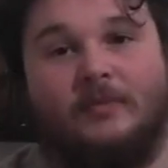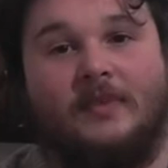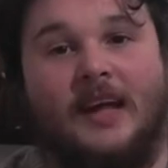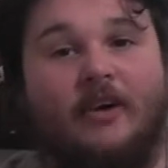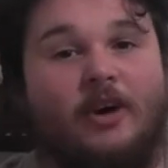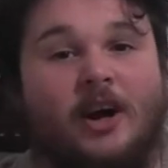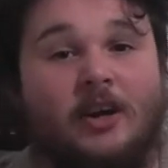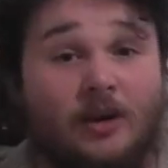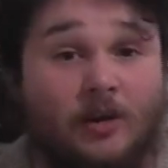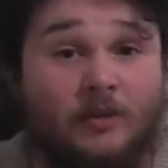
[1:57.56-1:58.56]
There are a
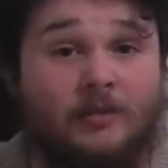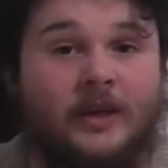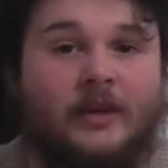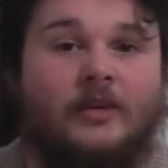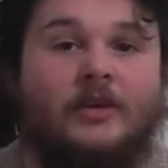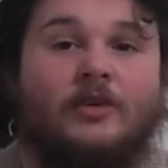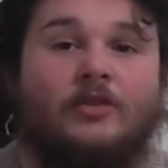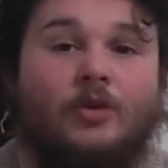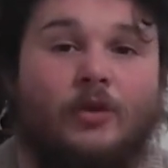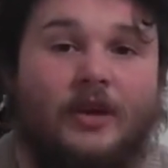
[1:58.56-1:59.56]
lot of
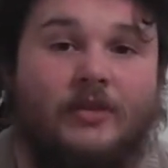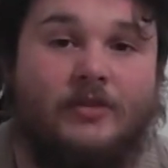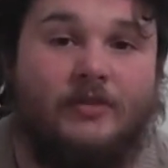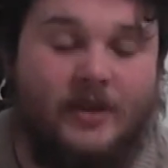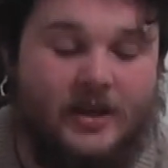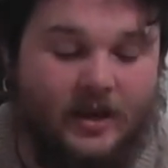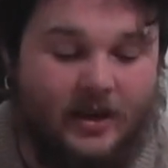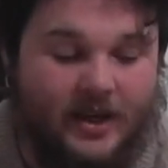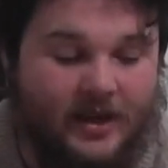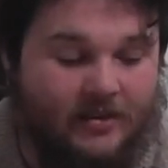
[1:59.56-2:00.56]
toys for
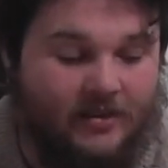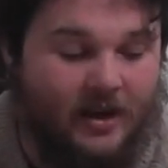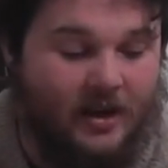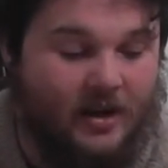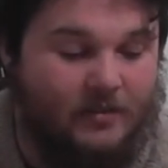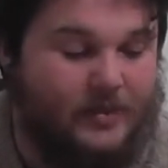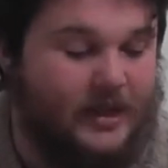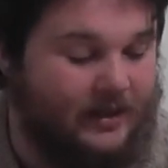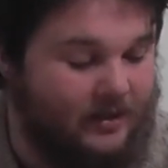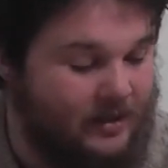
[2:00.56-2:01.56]
young kids that come
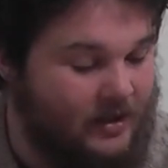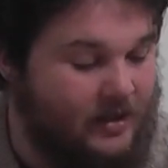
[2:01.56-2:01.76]
in